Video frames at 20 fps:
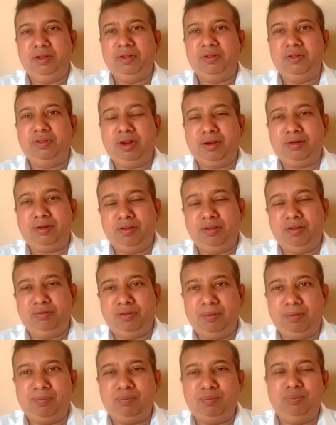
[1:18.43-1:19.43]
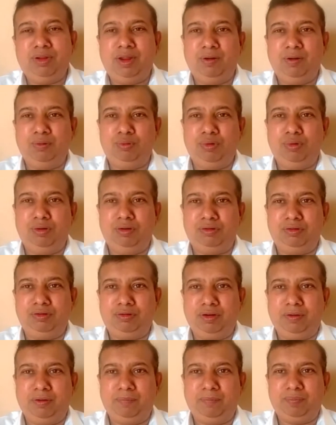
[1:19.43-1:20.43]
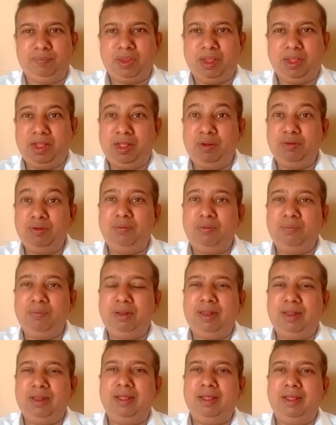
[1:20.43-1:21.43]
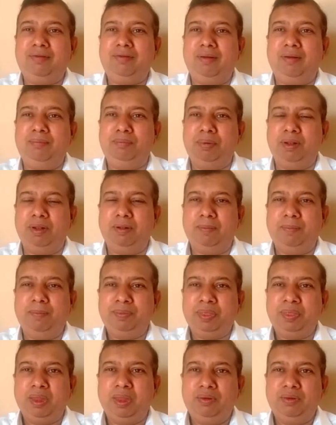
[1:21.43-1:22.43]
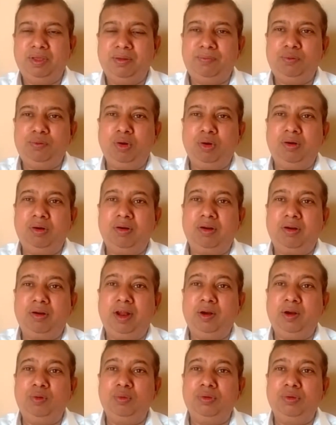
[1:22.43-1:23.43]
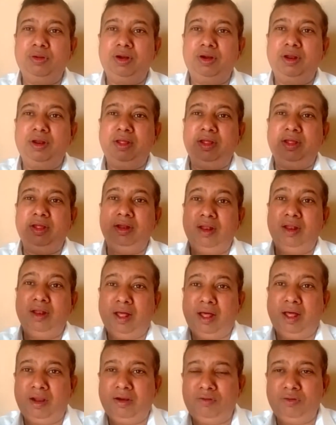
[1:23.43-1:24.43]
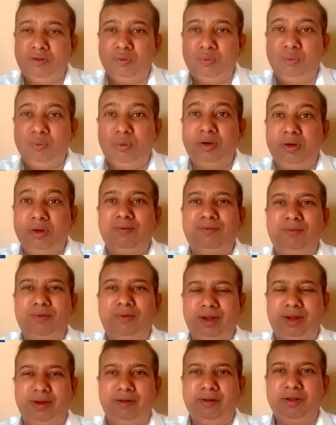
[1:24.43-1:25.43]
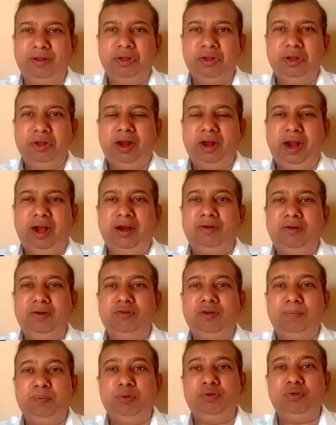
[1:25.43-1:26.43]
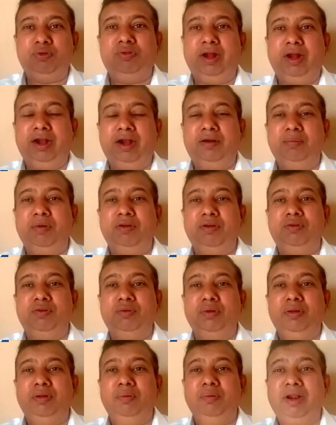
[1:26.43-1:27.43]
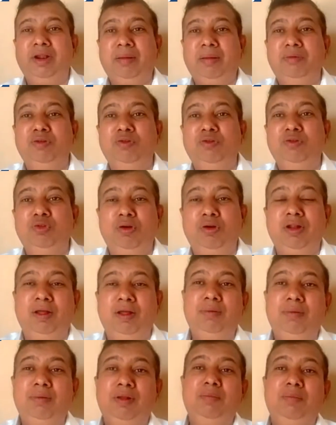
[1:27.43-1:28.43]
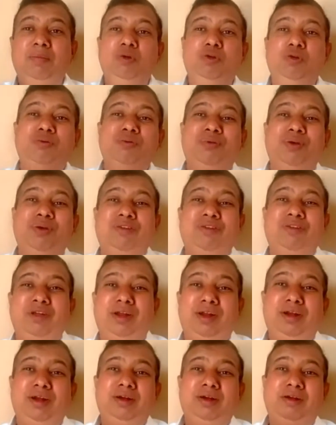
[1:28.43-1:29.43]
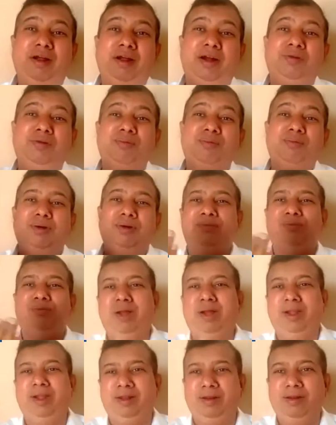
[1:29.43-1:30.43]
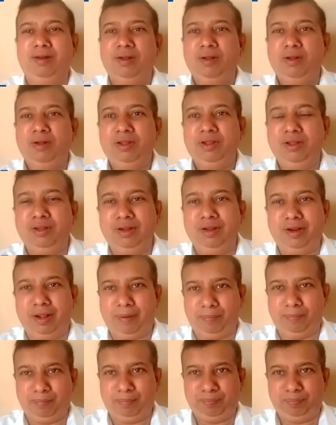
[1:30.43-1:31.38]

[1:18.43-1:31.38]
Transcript: that concept we have to understand. I have given an example. If you are trying to read a large Word file, and suppose that much RAM is not available to fetch entire Word file in a RAM,